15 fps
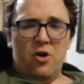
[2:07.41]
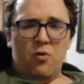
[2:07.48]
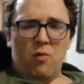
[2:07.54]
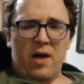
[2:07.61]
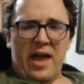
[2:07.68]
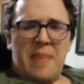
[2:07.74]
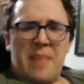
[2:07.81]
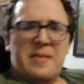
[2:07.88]

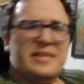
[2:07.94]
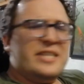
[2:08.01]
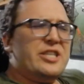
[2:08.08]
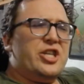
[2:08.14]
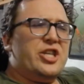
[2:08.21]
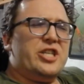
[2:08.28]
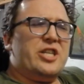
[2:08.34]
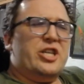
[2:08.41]
Right. And this
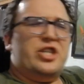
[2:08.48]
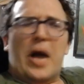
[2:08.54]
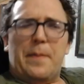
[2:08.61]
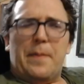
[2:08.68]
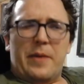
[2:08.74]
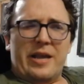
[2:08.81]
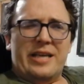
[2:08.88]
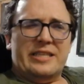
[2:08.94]
isn't just a
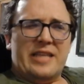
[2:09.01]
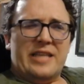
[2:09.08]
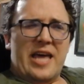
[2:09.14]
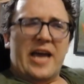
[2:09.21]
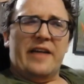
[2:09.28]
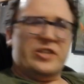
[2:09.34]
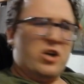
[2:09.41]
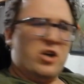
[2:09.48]
Japanese
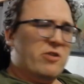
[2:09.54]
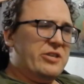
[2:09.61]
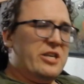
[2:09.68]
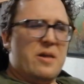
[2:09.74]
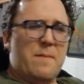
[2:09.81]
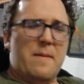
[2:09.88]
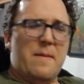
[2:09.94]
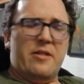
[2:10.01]
thing. This goes
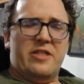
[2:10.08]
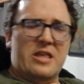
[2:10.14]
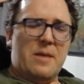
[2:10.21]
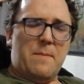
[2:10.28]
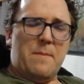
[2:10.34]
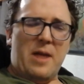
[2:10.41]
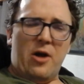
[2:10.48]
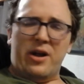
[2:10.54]
to
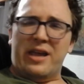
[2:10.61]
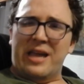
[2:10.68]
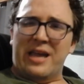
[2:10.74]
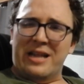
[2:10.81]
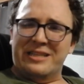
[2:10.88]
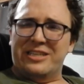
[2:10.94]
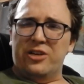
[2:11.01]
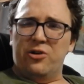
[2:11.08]
the
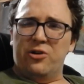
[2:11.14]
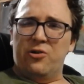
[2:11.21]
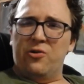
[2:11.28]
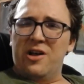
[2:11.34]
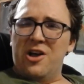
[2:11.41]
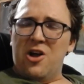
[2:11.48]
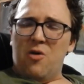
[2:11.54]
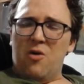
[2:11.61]
Americans
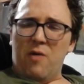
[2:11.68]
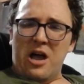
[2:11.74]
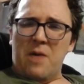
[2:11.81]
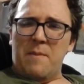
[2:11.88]
too, right?